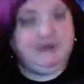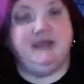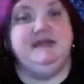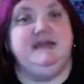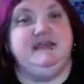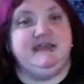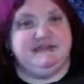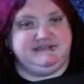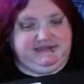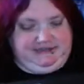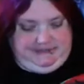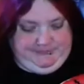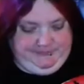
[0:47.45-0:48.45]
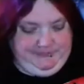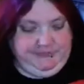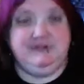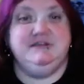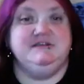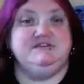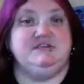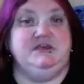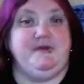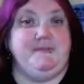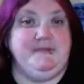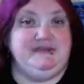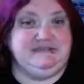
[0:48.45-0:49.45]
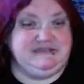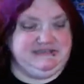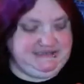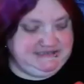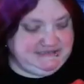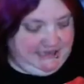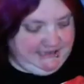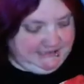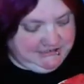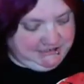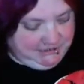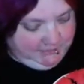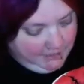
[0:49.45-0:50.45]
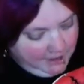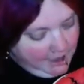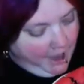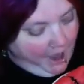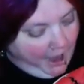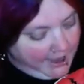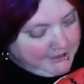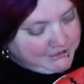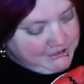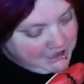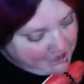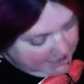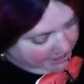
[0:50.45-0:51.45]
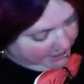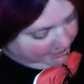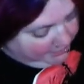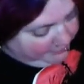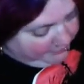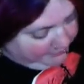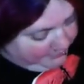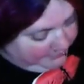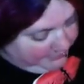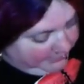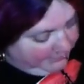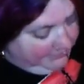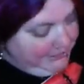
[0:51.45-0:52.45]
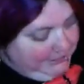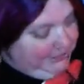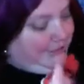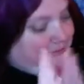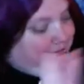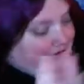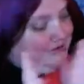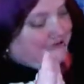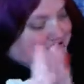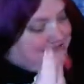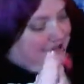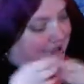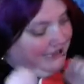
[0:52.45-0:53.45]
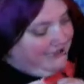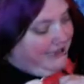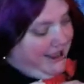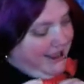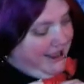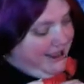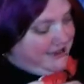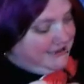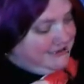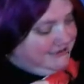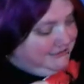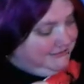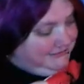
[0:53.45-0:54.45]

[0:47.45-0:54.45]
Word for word: And he kissed it. So that means he's excited too. I know! They were excited!